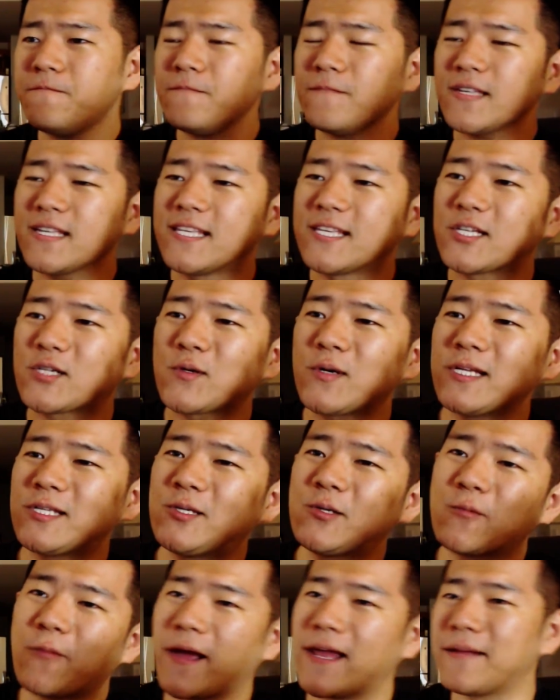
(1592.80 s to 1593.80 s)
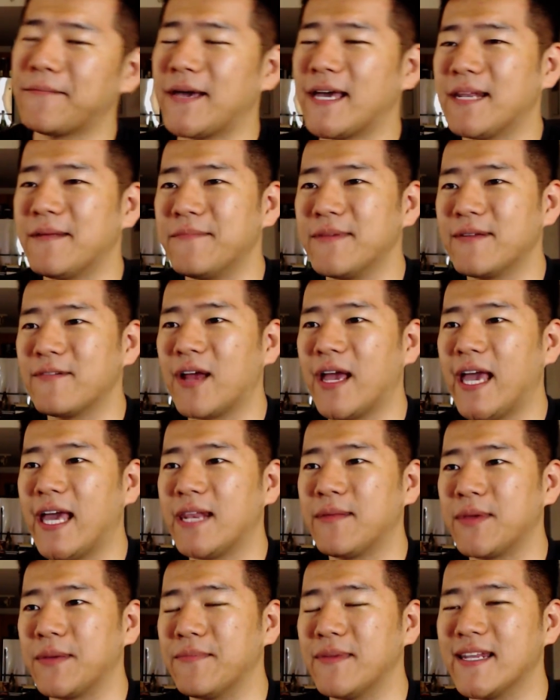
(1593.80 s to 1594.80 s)
Destroy 2 random
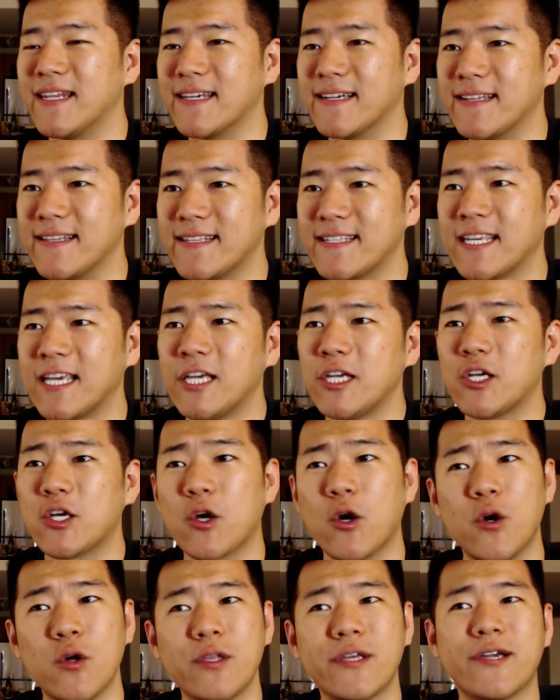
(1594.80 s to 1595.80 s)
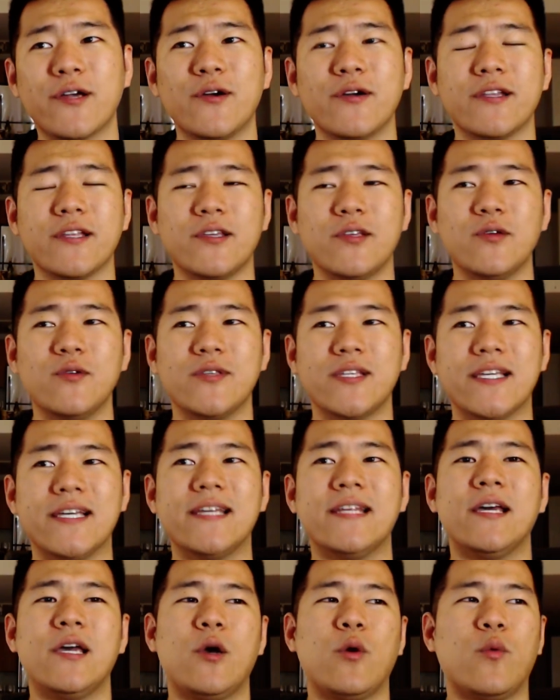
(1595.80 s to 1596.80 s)
enemy minions. You're only going to use
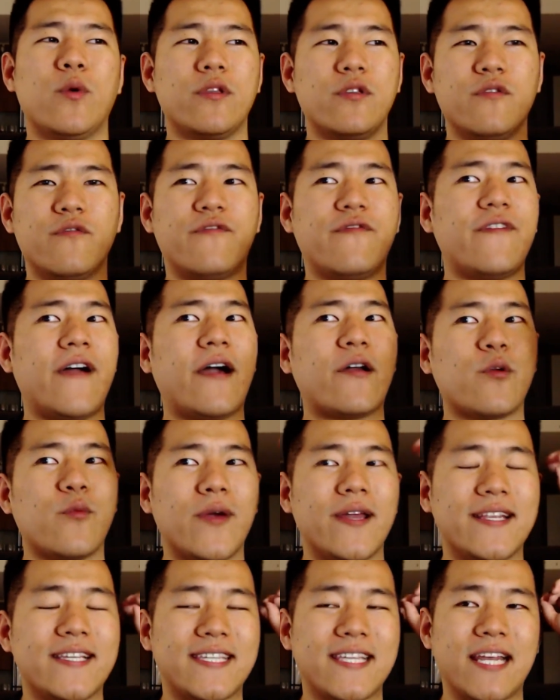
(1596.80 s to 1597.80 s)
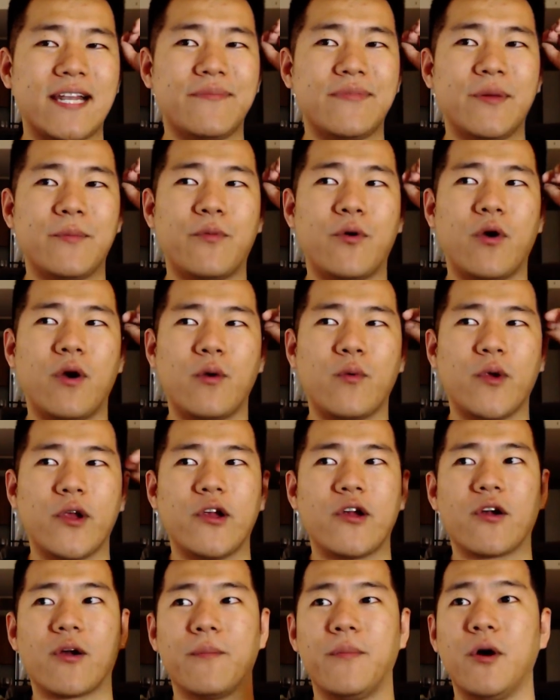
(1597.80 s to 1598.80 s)
it when you've found a way to set up the board where
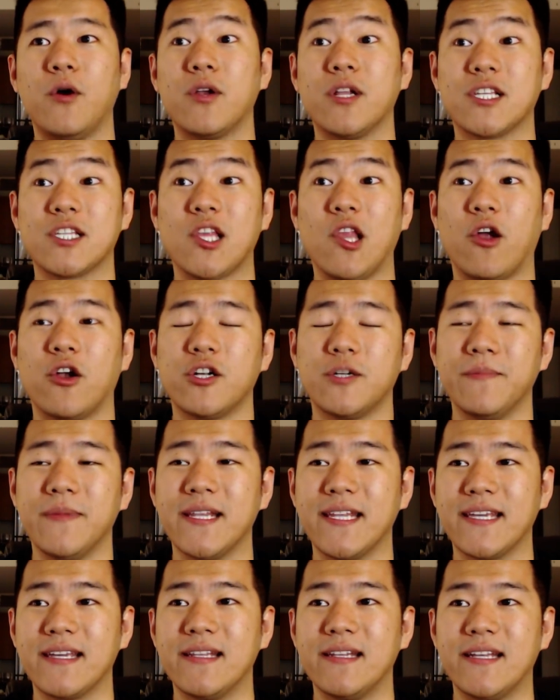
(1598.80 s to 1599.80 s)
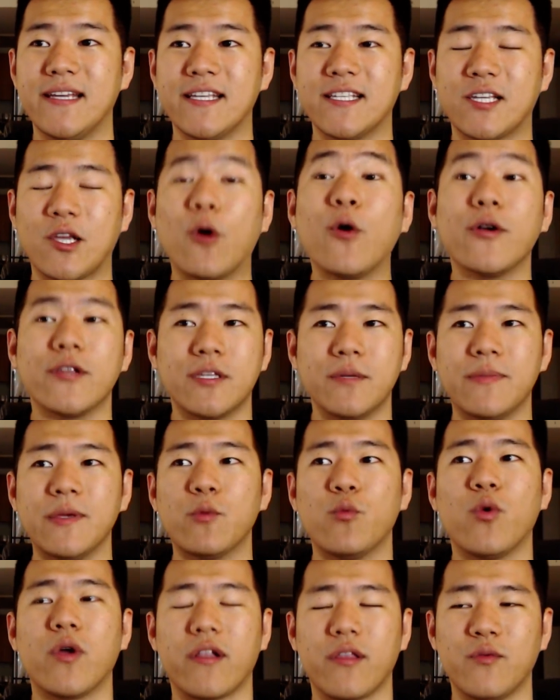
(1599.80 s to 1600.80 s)
your opponent's large minion is going to be
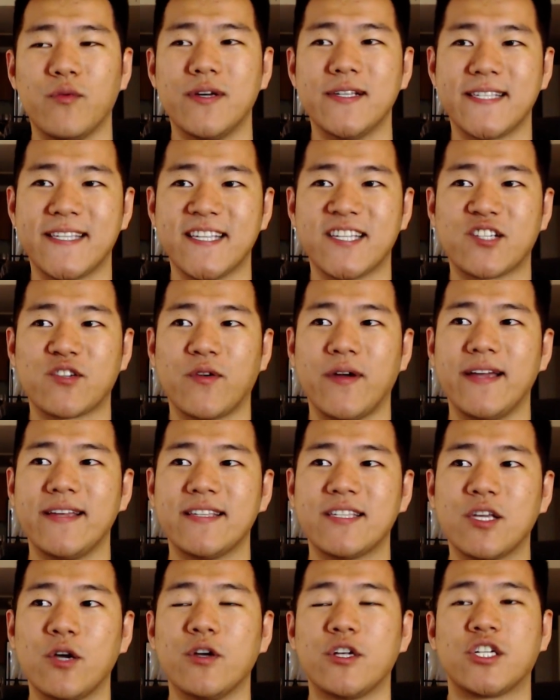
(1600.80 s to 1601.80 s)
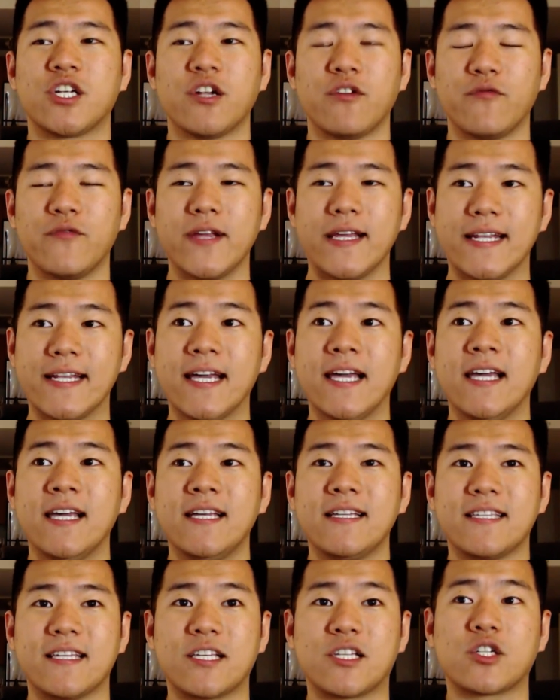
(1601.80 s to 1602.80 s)
one of the ones destroyed. So it should read,
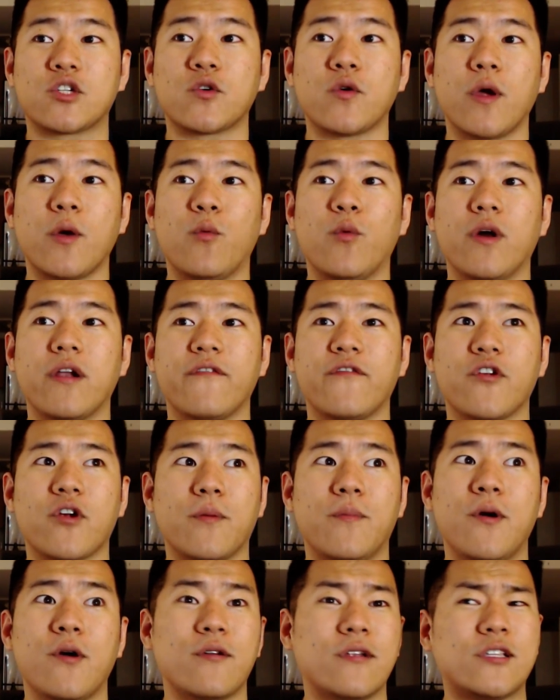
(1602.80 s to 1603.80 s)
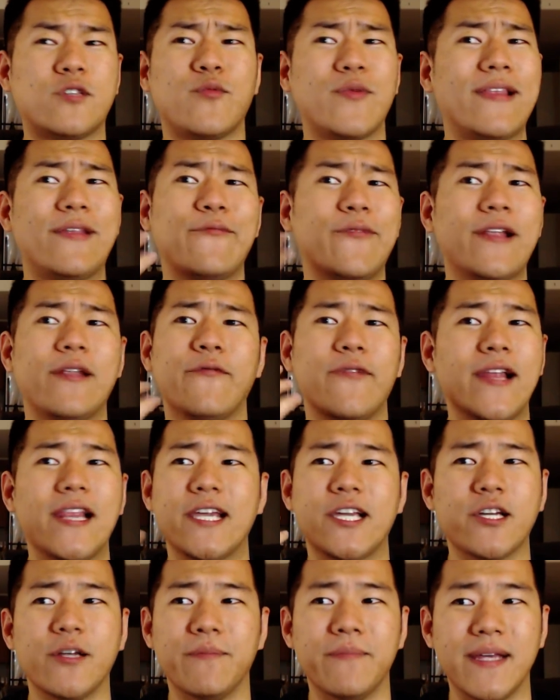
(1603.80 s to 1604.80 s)
destroy one of your opponent's really
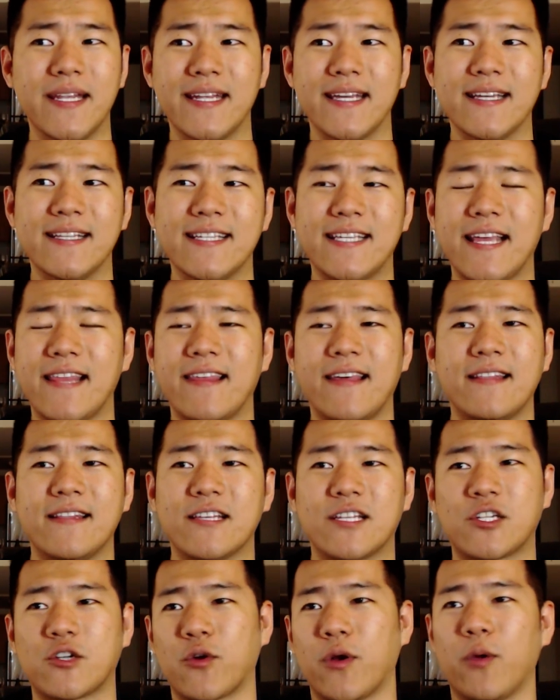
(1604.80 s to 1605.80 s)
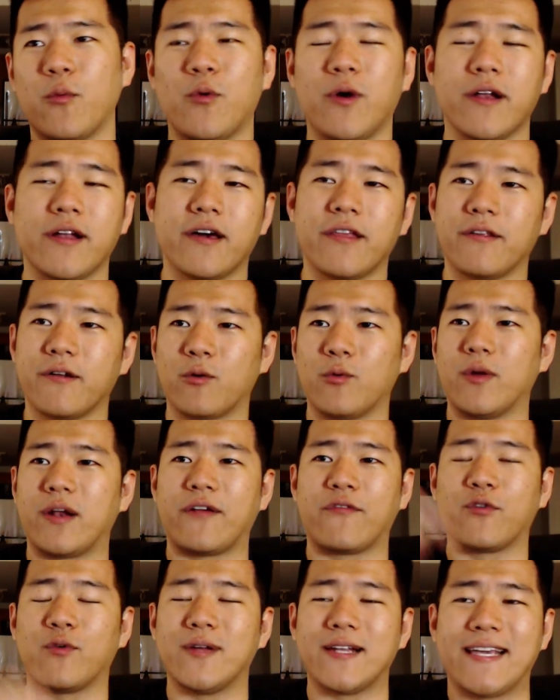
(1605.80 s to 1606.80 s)
good minions, and then destroy one other,
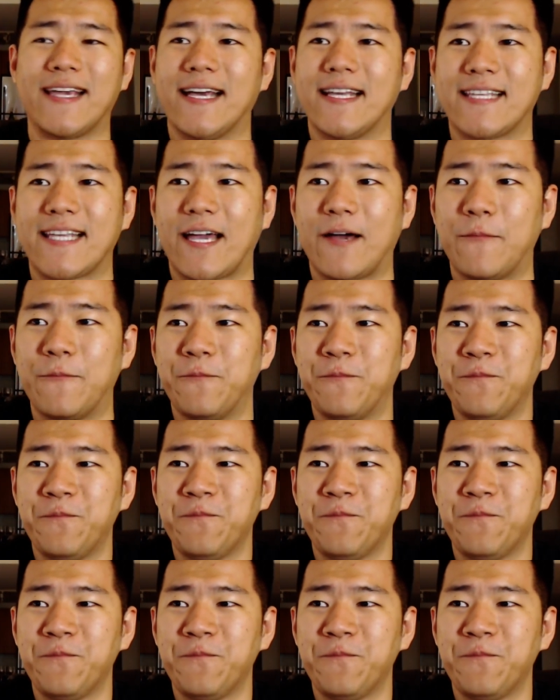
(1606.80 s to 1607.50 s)
whatever one he has out.